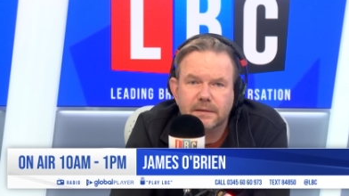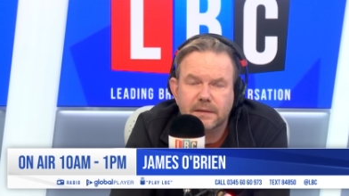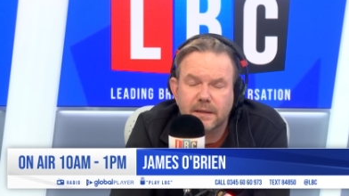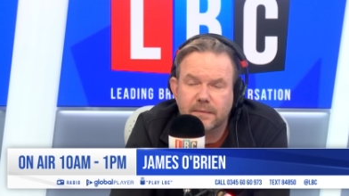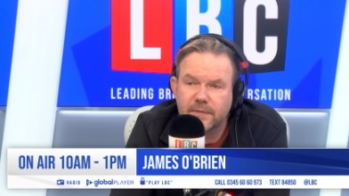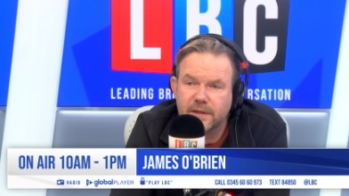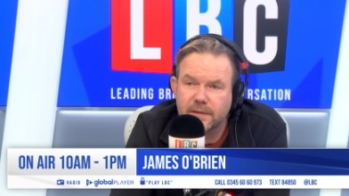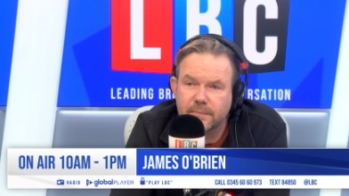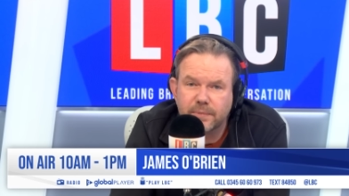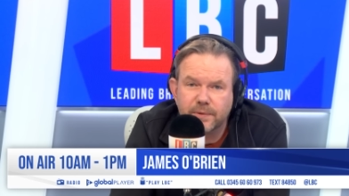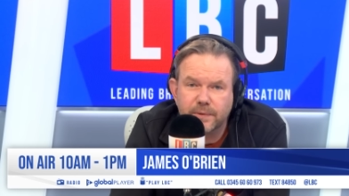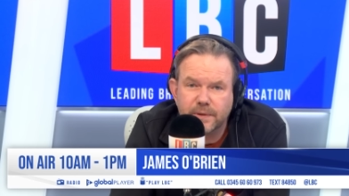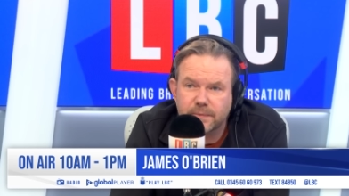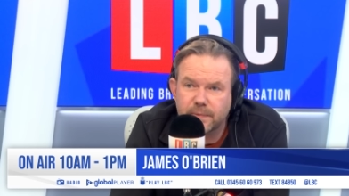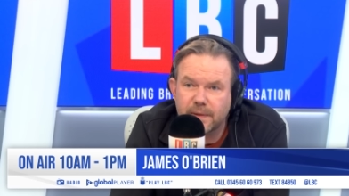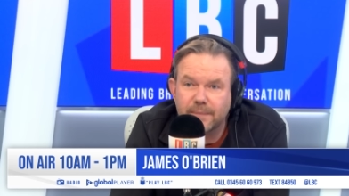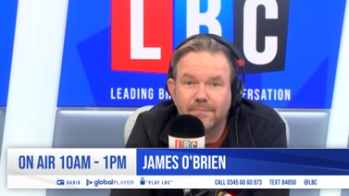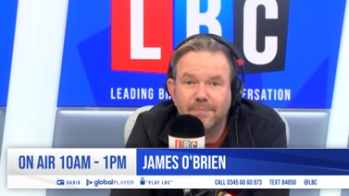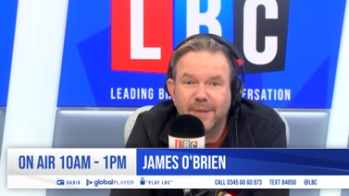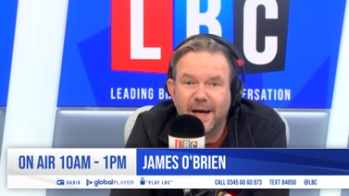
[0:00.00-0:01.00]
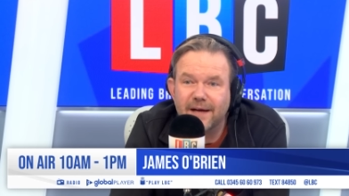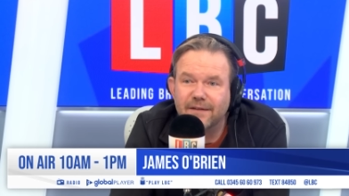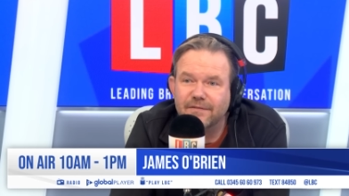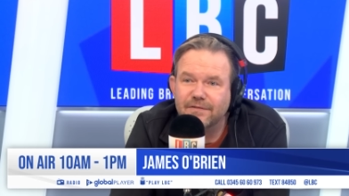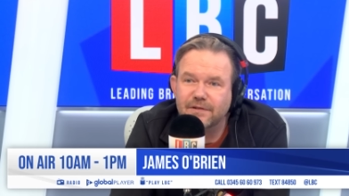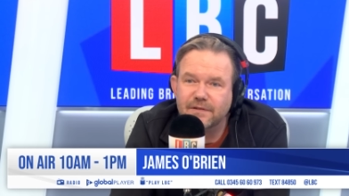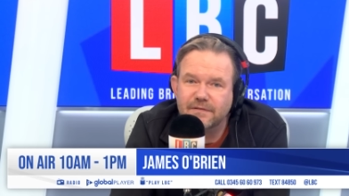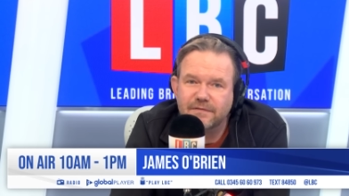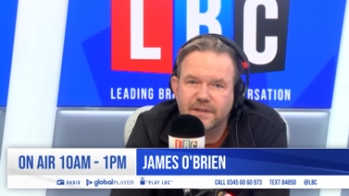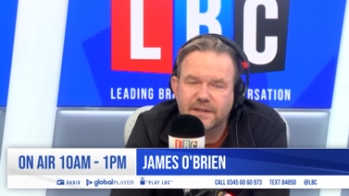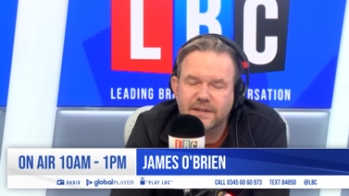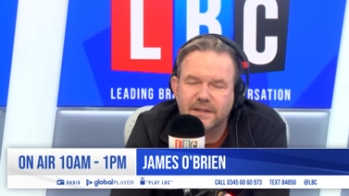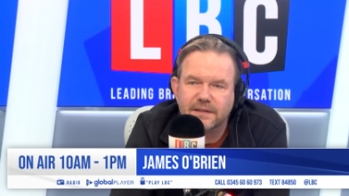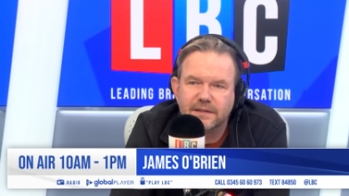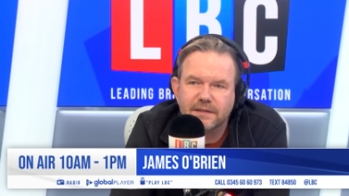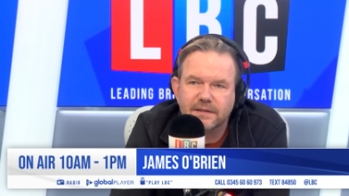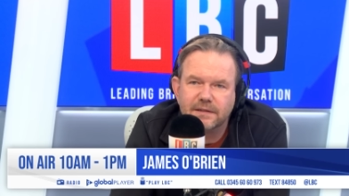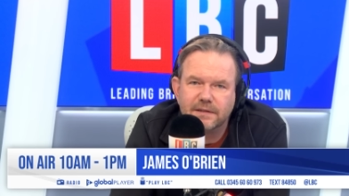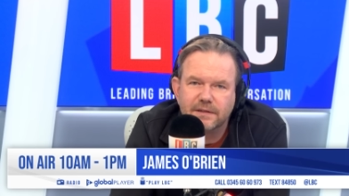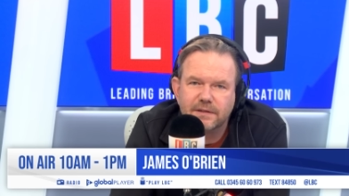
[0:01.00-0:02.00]
Some of the boys went back for a visit
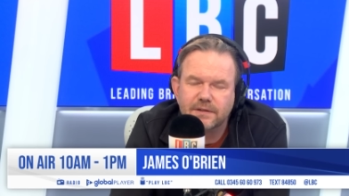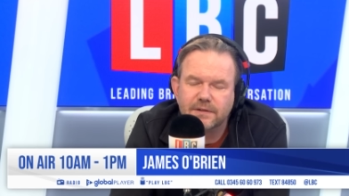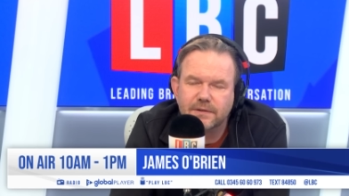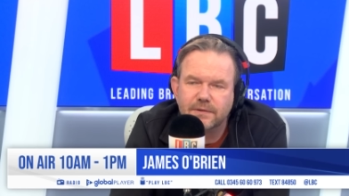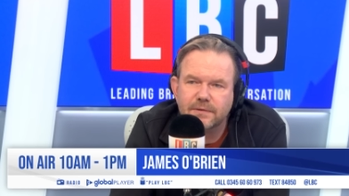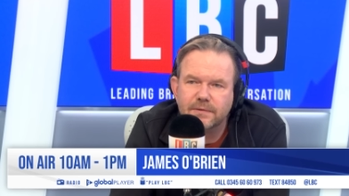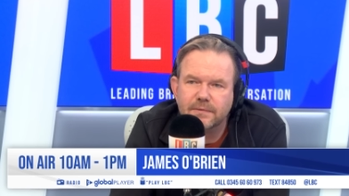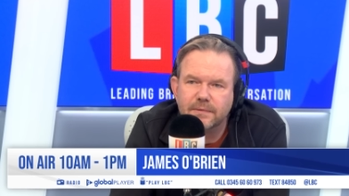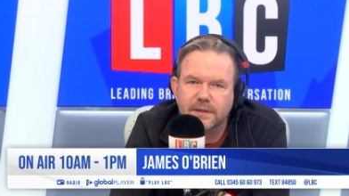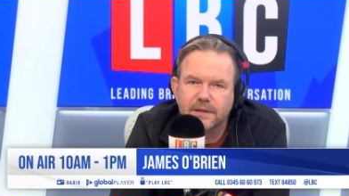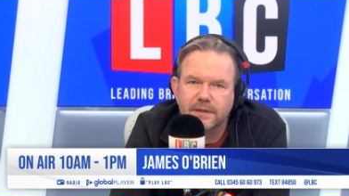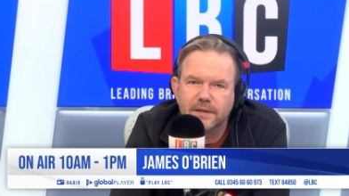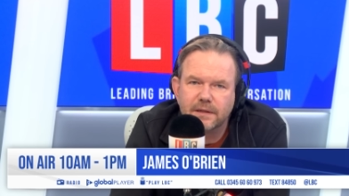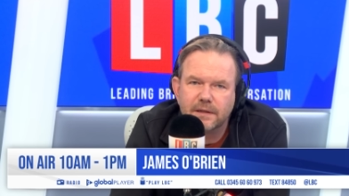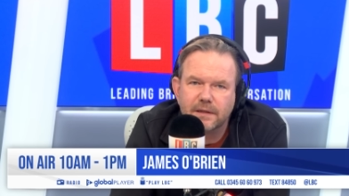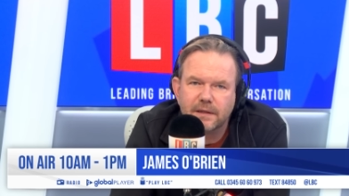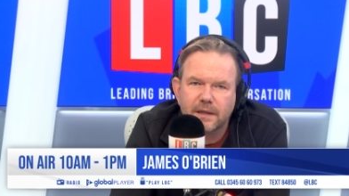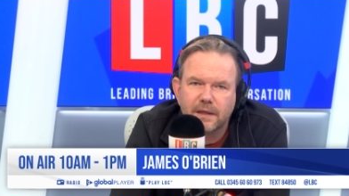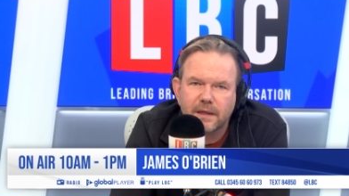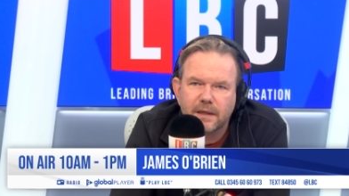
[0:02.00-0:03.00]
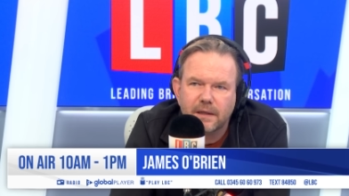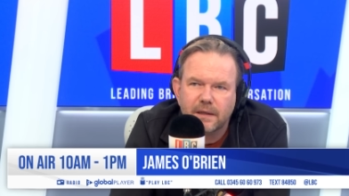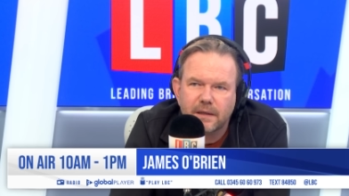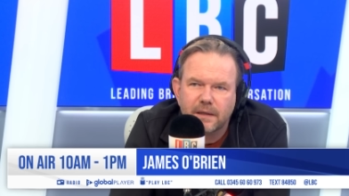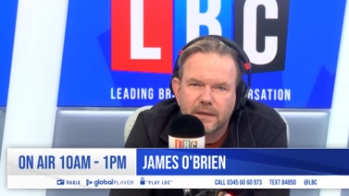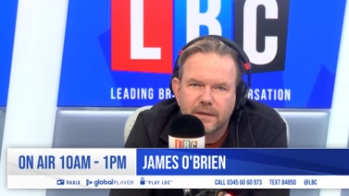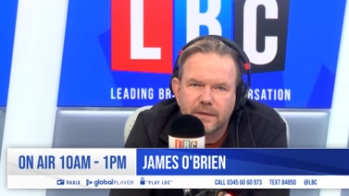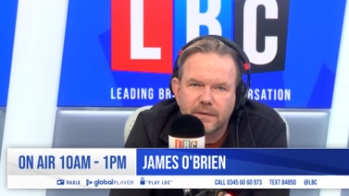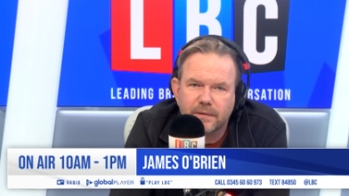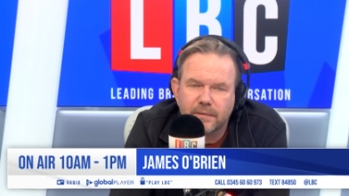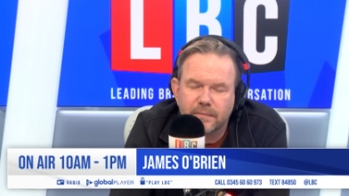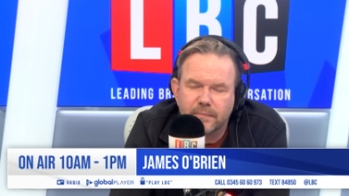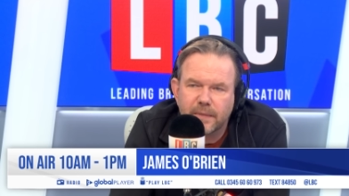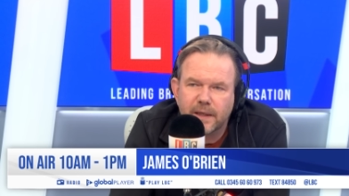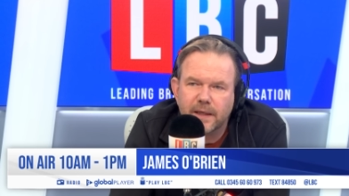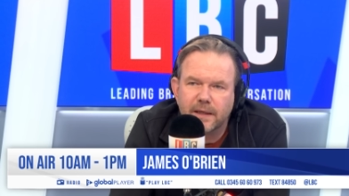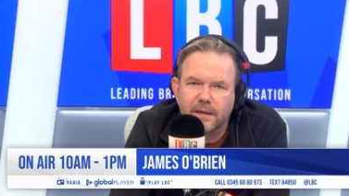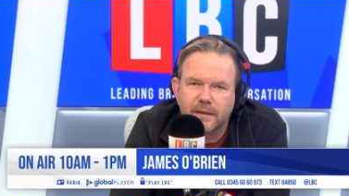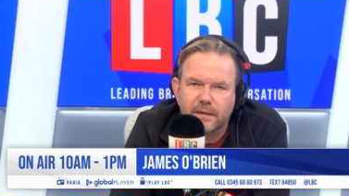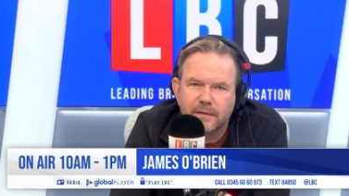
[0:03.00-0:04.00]
to the school, which I couldn't
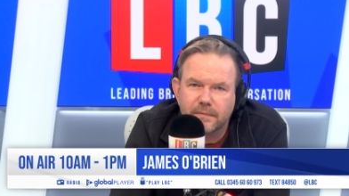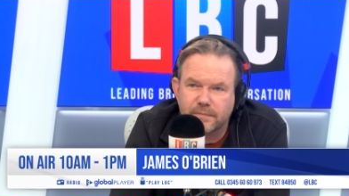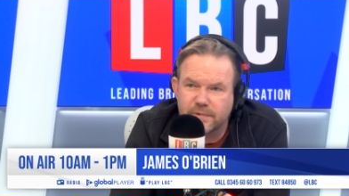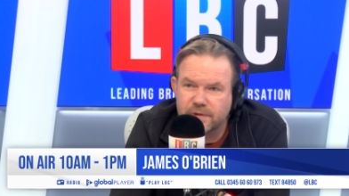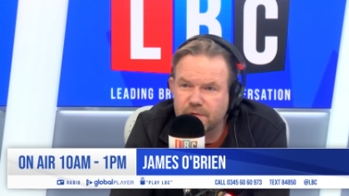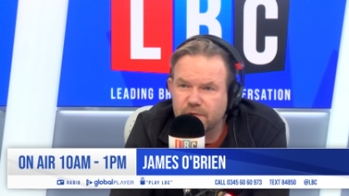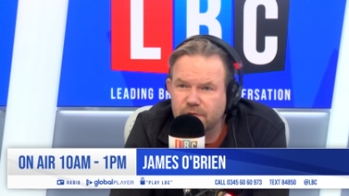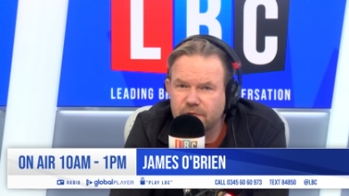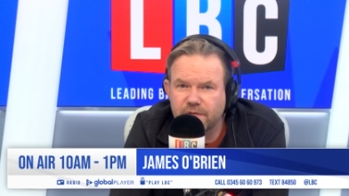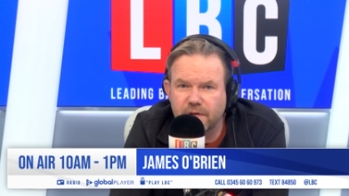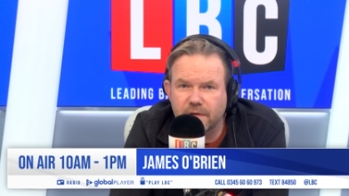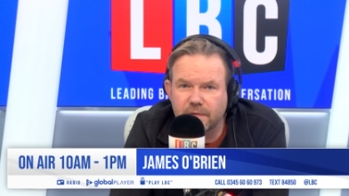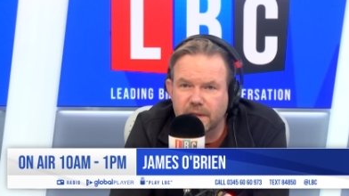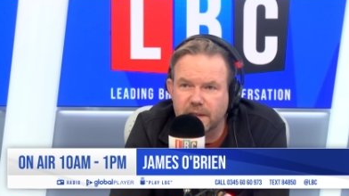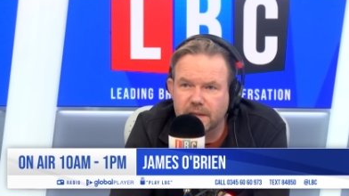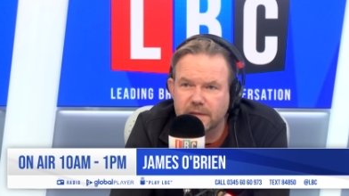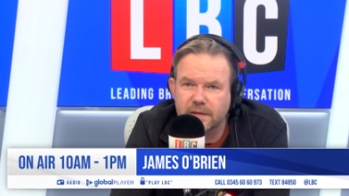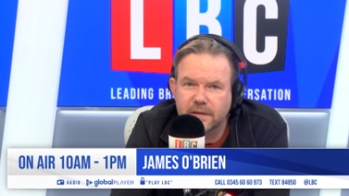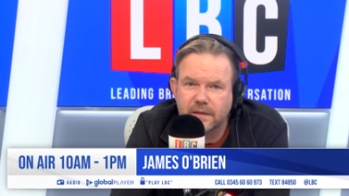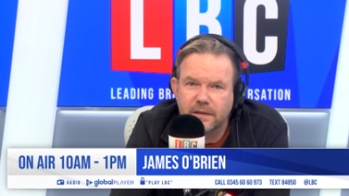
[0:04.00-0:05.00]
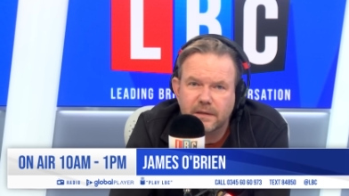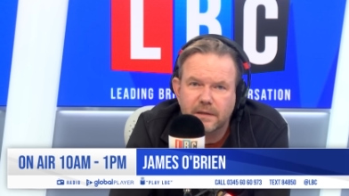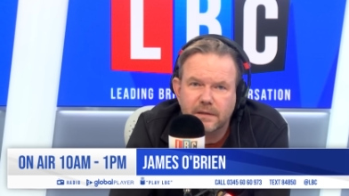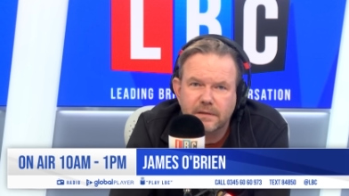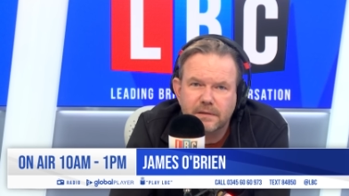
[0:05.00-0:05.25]
make. It was your fault, actually. I